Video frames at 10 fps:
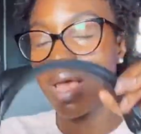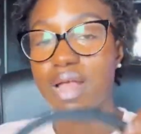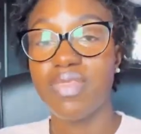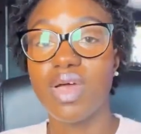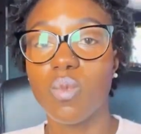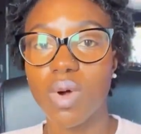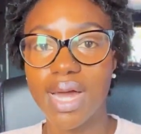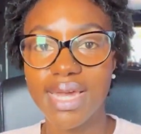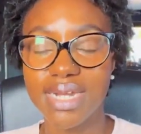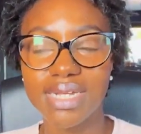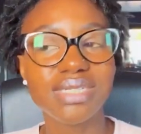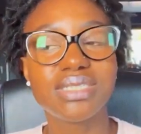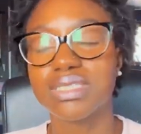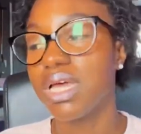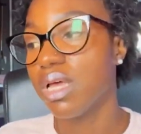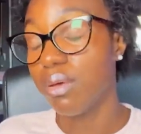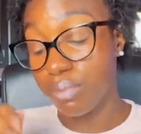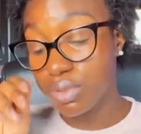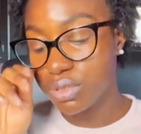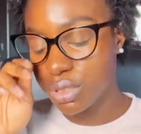And they're wireless
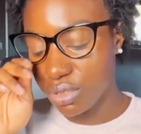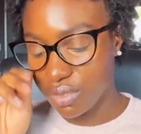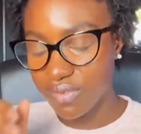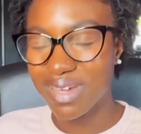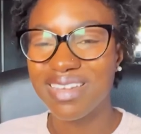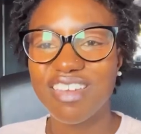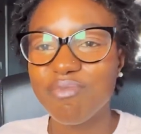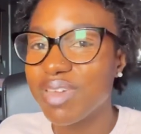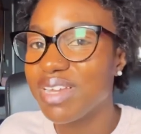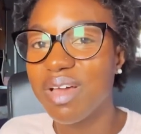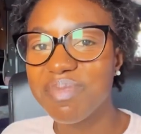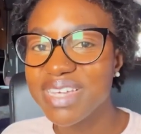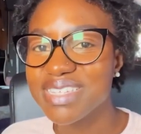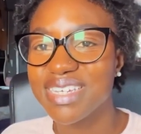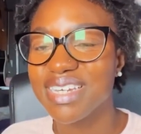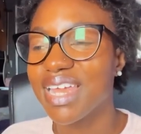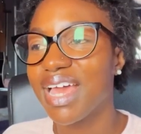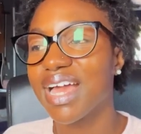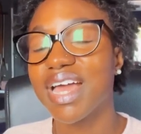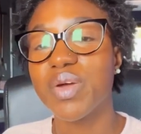Bluetooth and they've been amazing. And
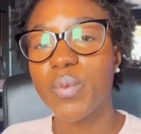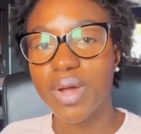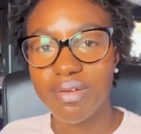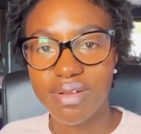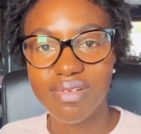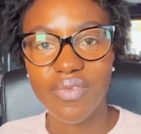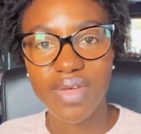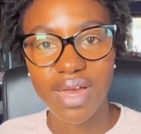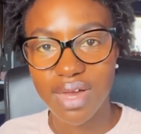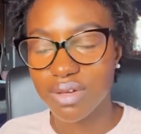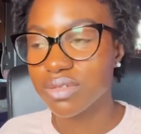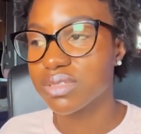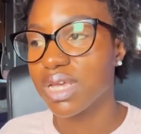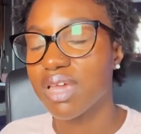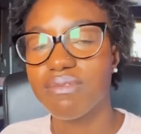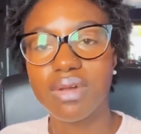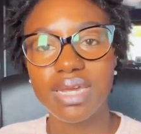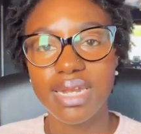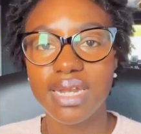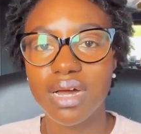like, I can wear it around the house, like I'm
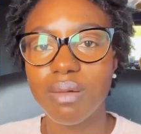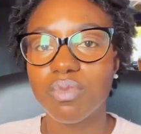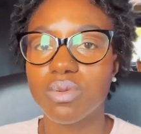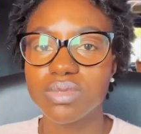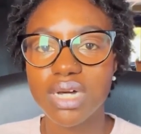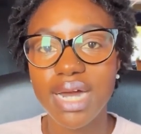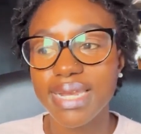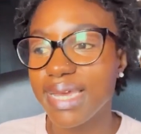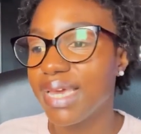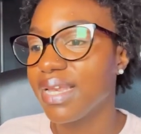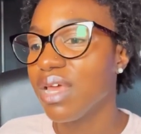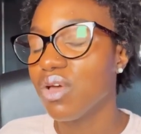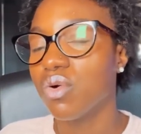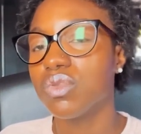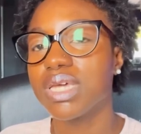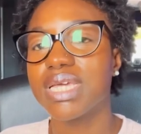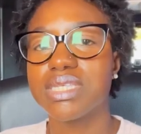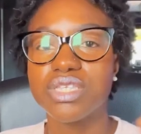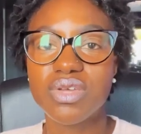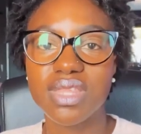cleaning up or I'm tidying or the kids
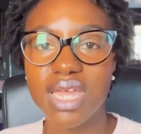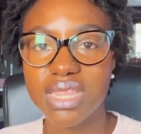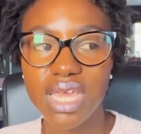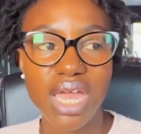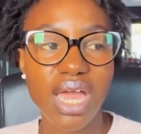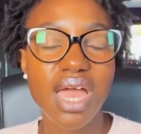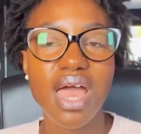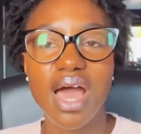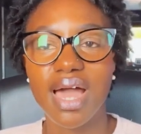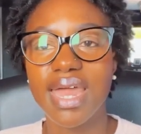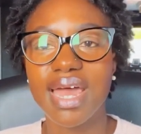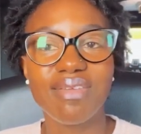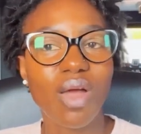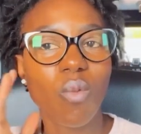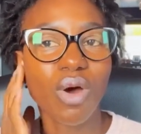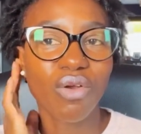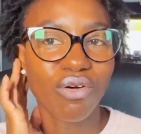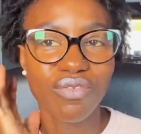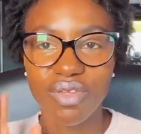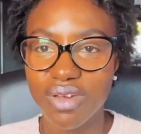are doing their thing. I kind of have like one
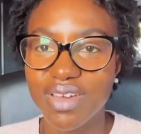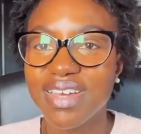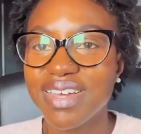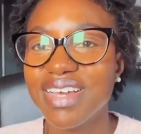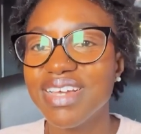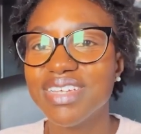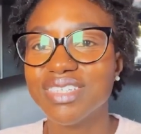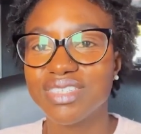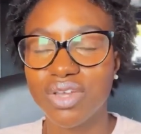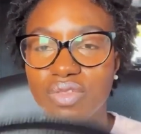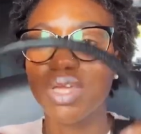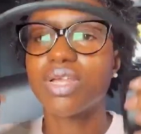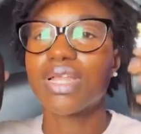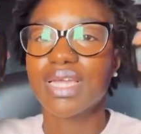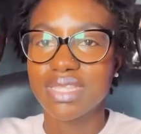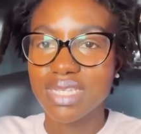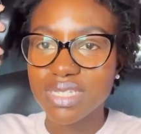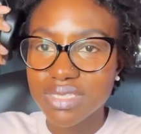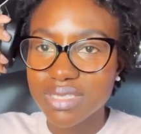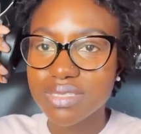off though. So they look like
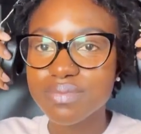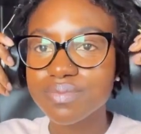this.